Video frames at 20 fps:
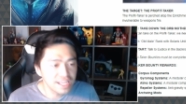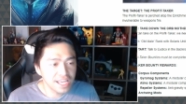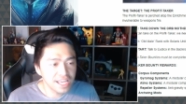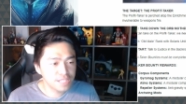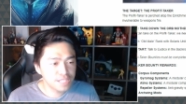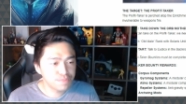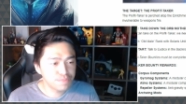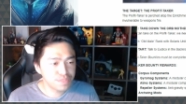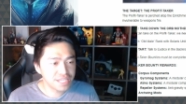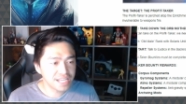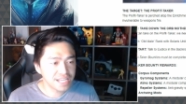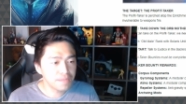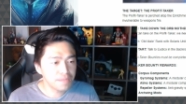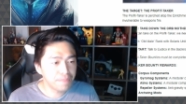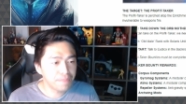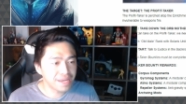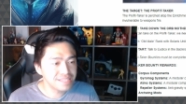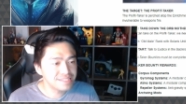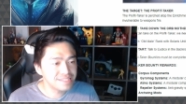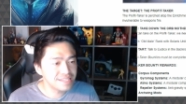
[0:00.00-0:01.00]
It's protected
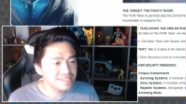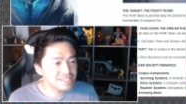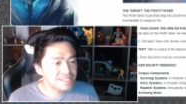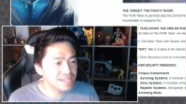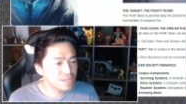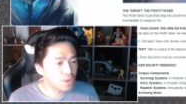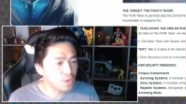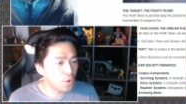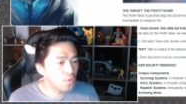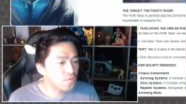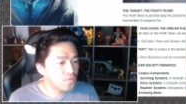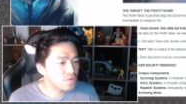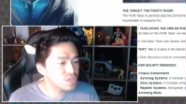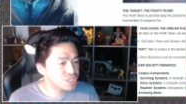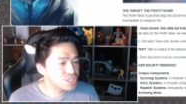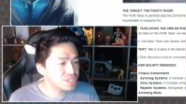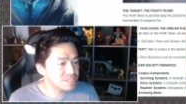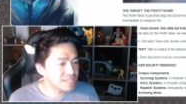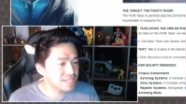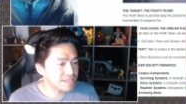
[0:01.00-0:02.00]
by sentient
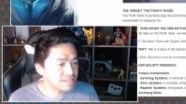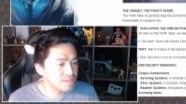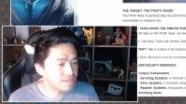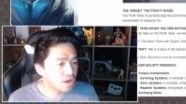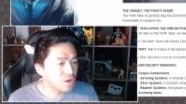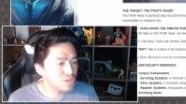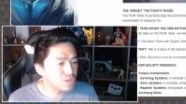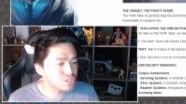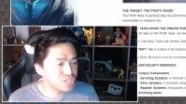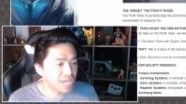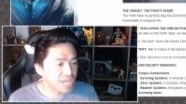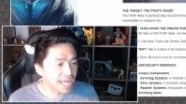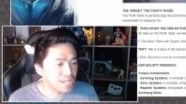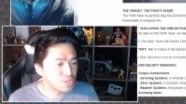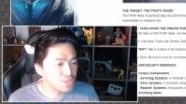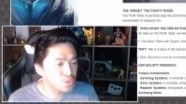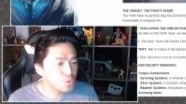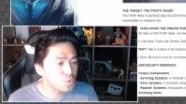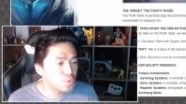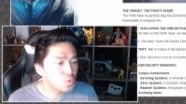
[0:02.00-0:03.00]
overshield technology
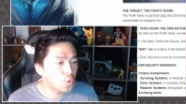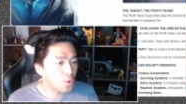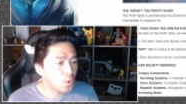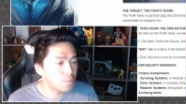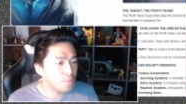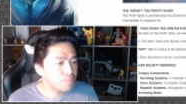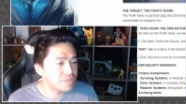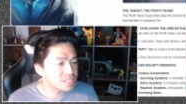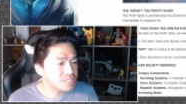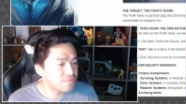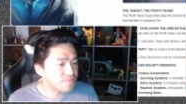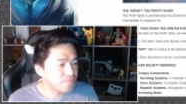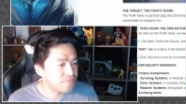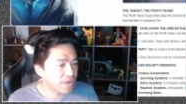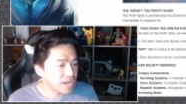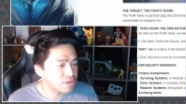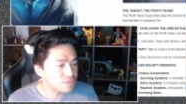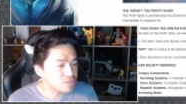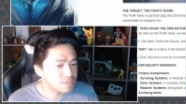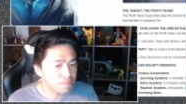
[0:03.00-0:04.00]
and new Corpus
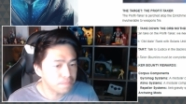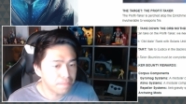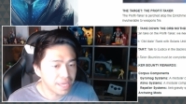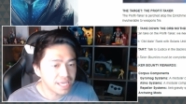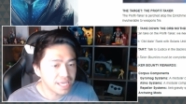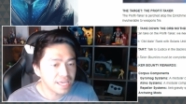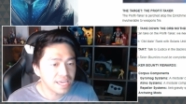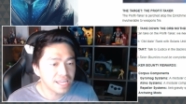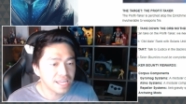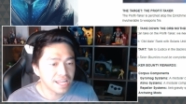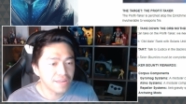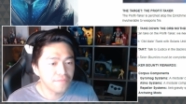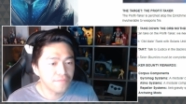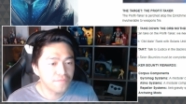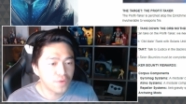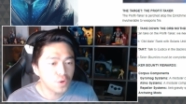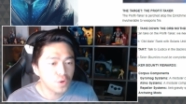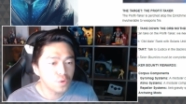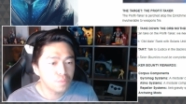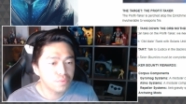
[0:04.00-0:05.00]
fighters, making it
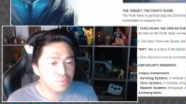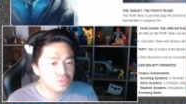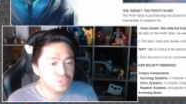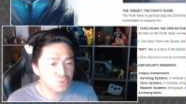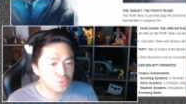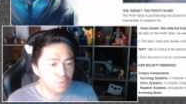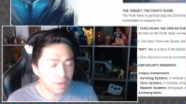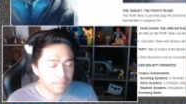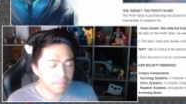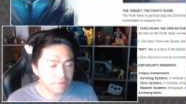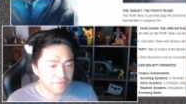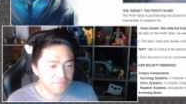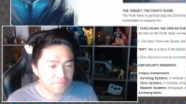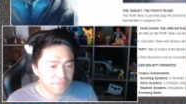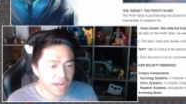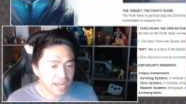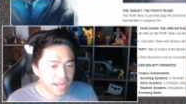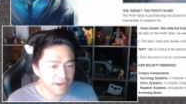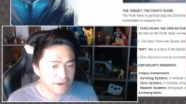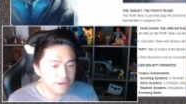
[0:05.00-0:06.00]
invulnerable to weapon
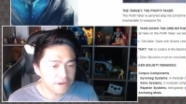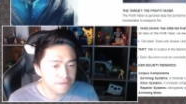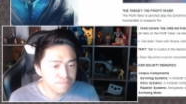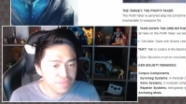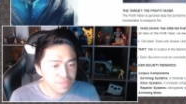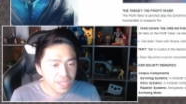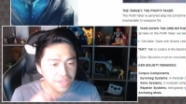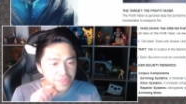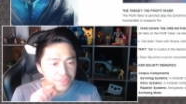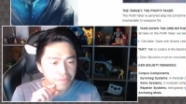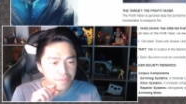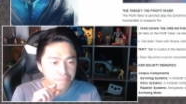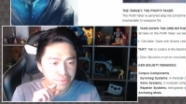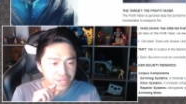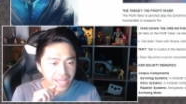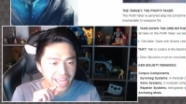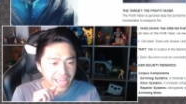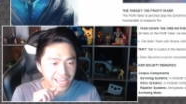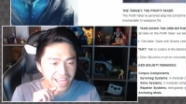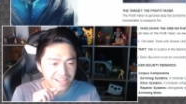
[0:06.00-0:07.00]
fire. The
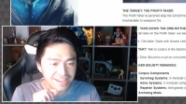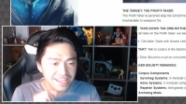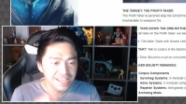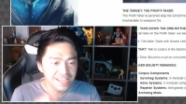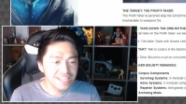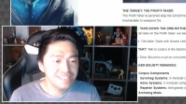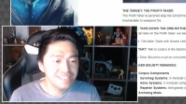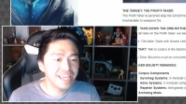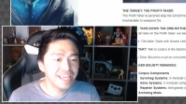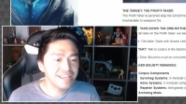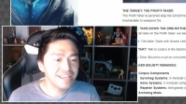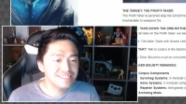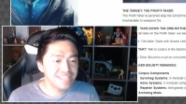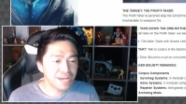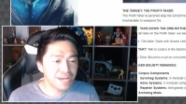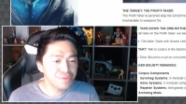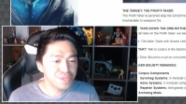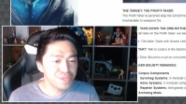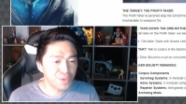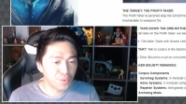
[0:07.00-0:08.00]
plan take
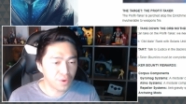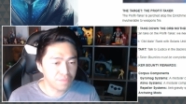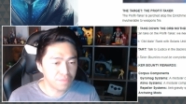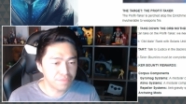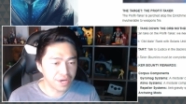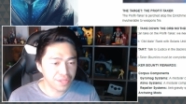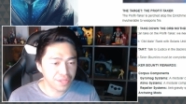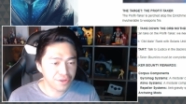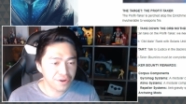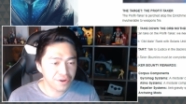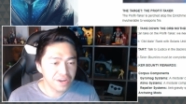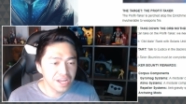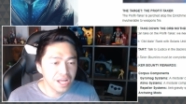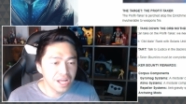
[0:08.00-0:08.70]
down the Orb Mother.